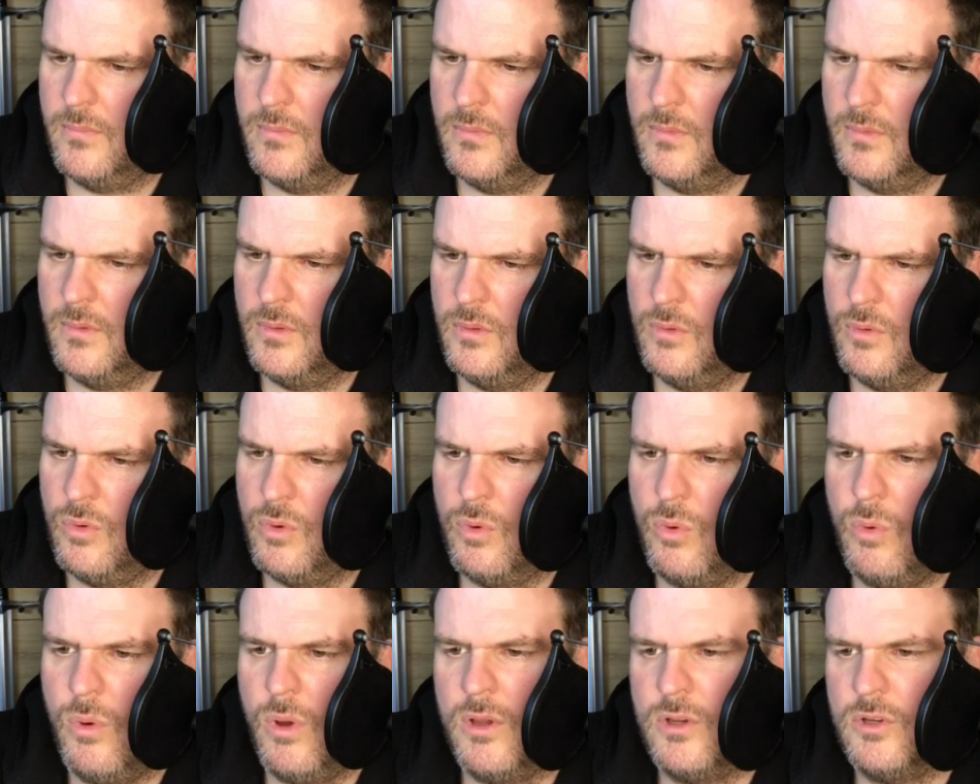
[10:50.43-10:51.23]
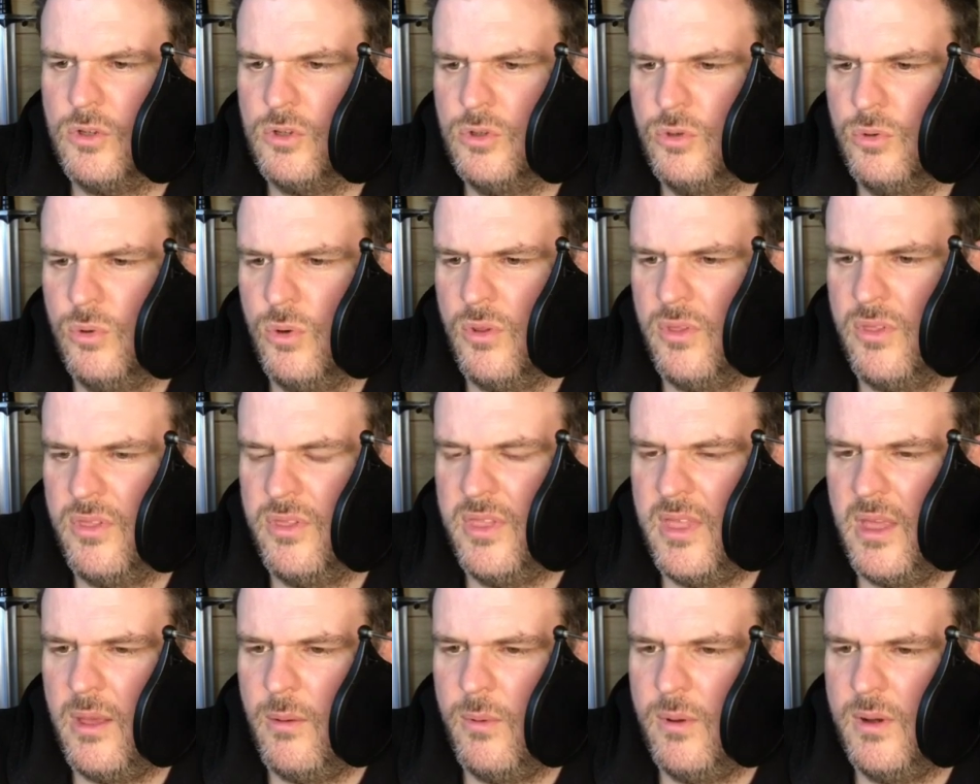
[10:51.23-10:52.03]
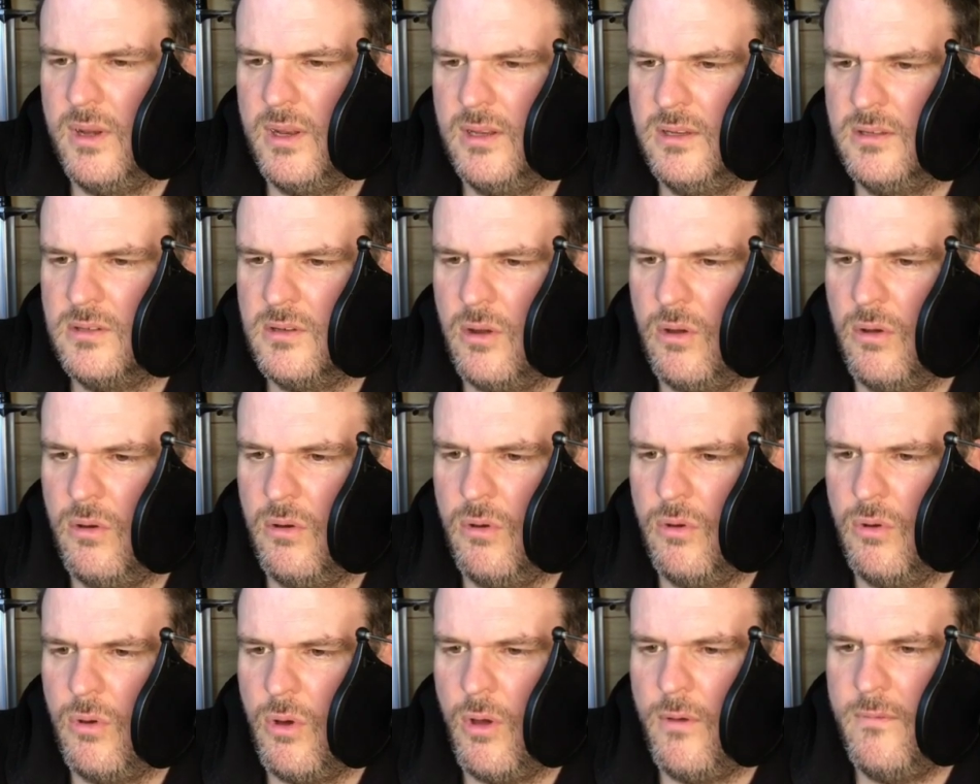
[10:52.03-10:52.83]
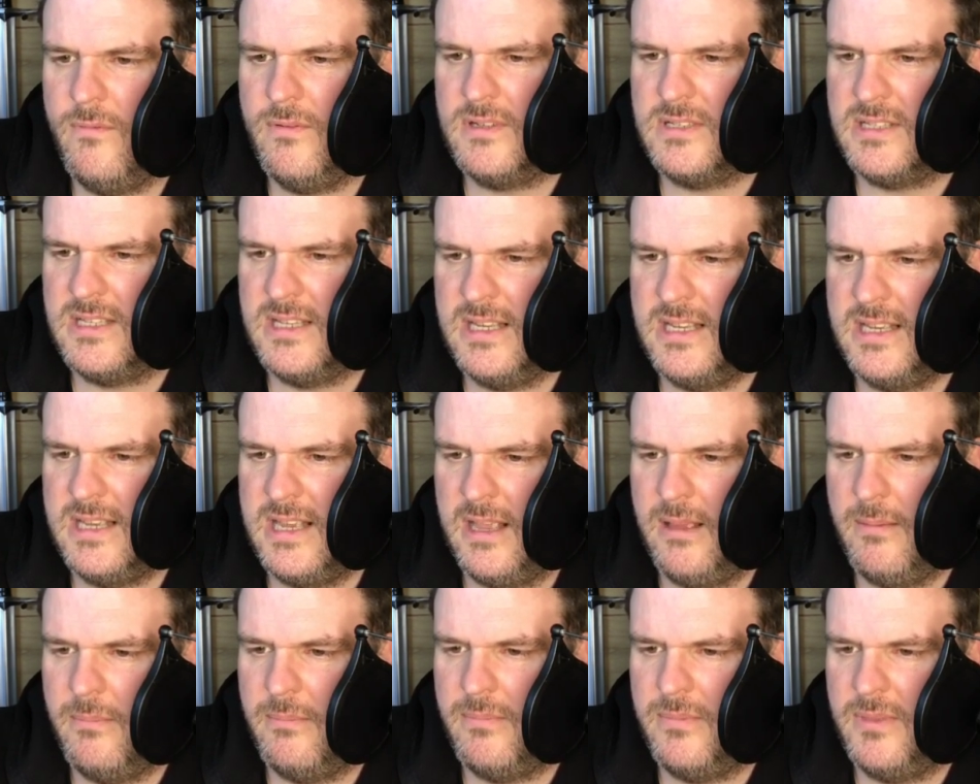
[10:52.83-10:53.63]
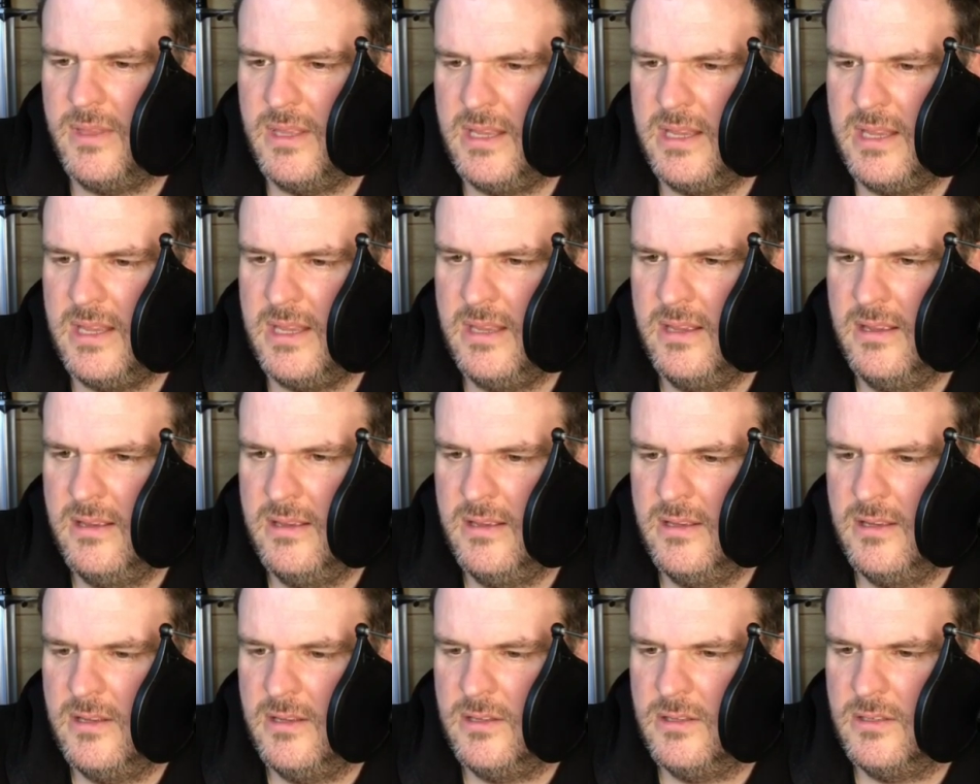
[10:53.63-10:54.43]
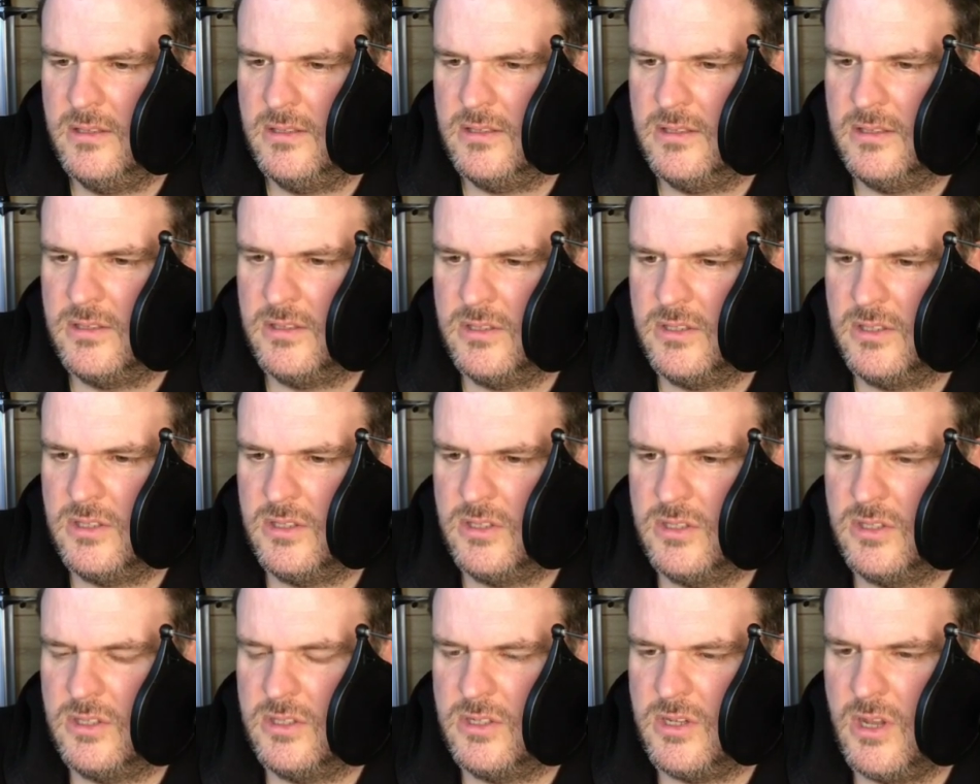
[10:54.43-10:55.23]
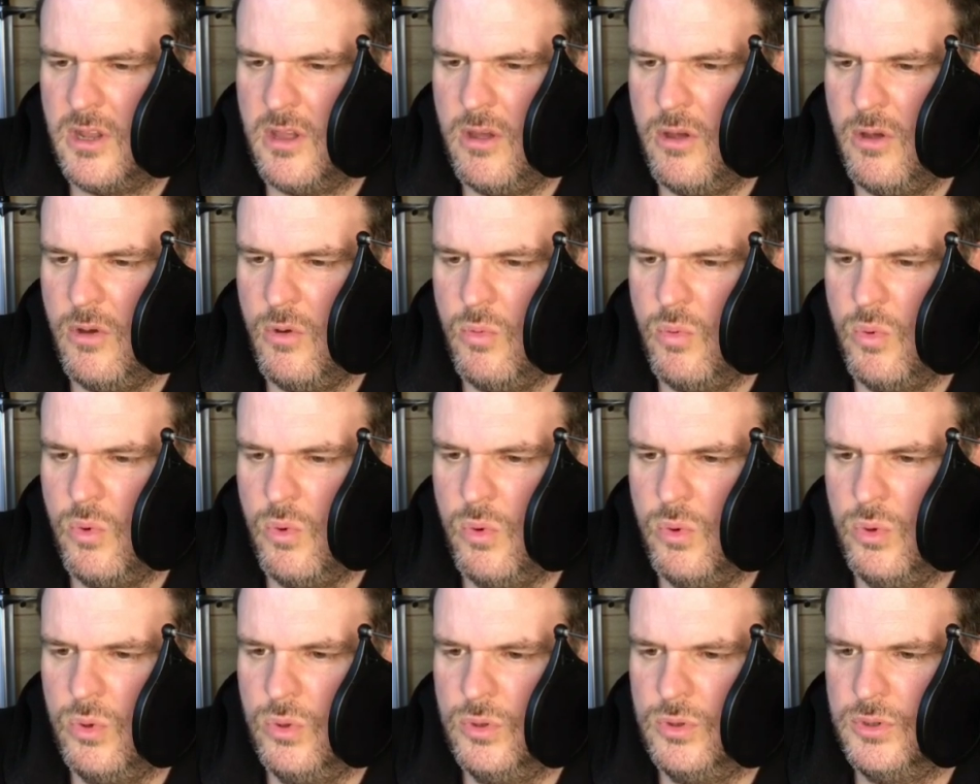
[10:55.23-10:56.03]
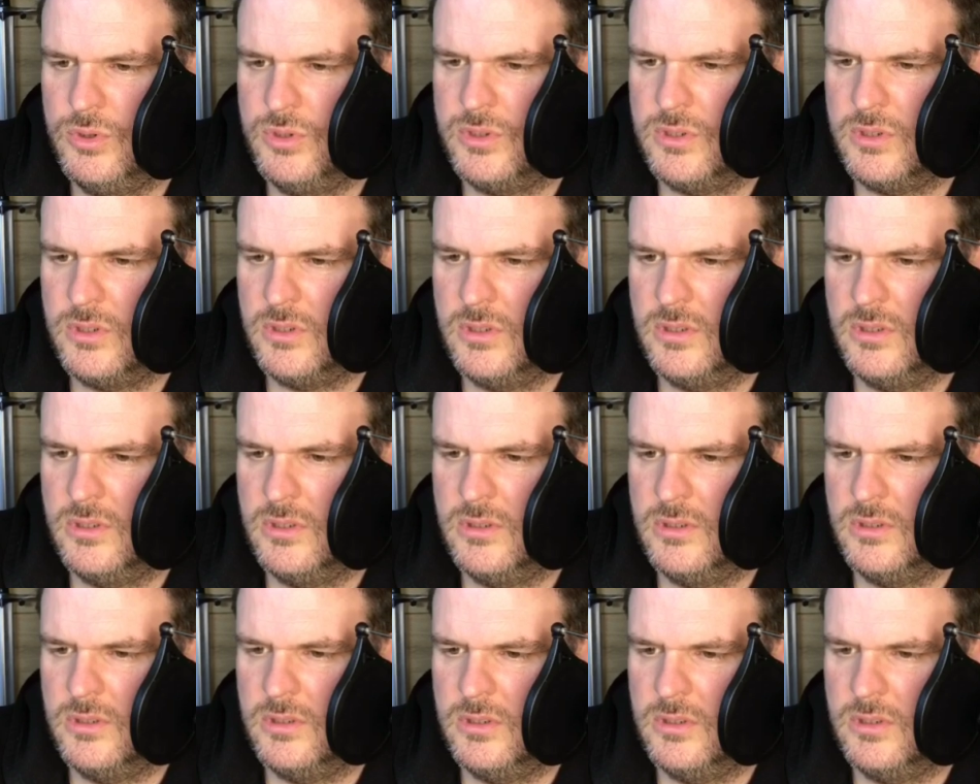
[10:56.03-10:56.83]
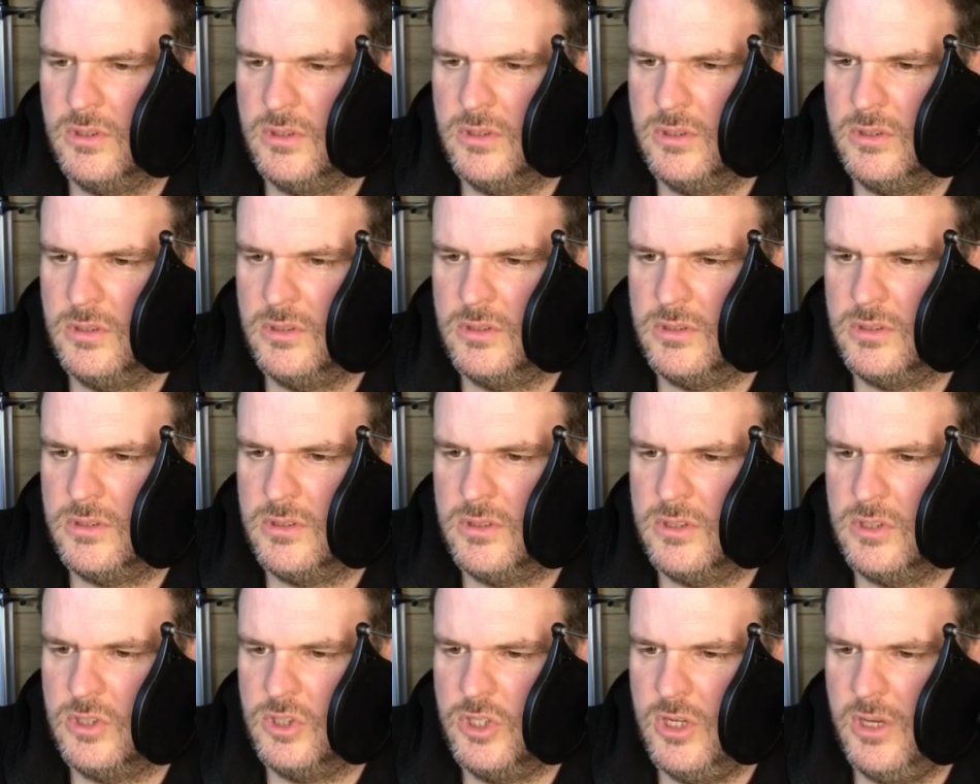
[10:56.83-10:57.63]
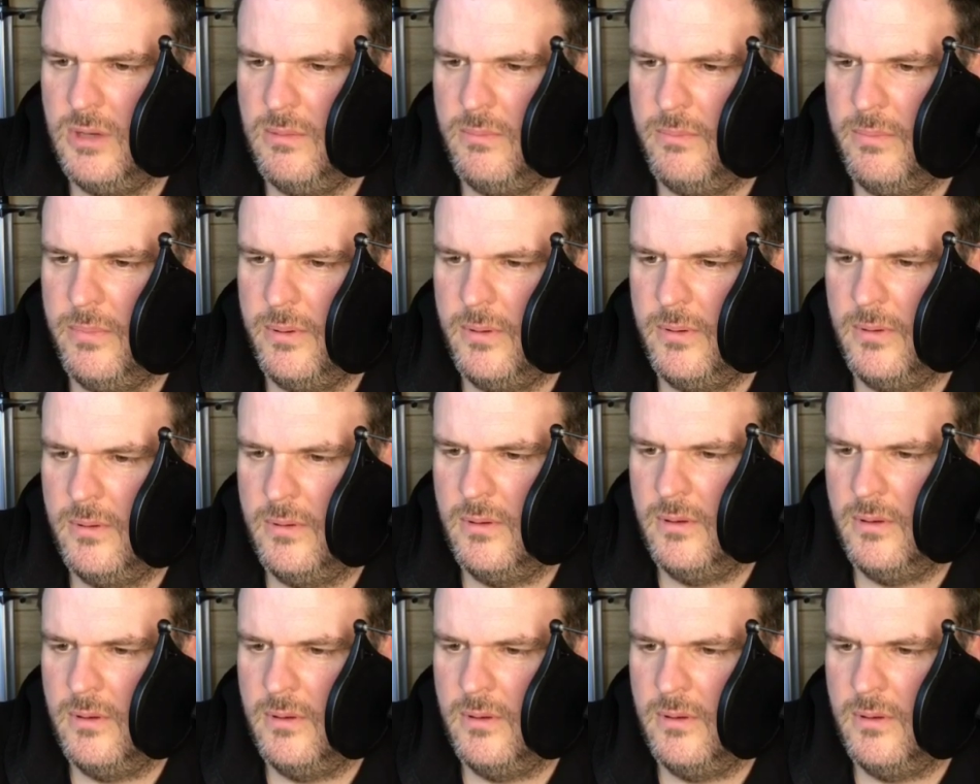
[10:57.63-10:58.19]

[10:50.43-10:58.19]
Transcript: not quite sure what that one is. Oh, obviously, yep, the Star Wars ship.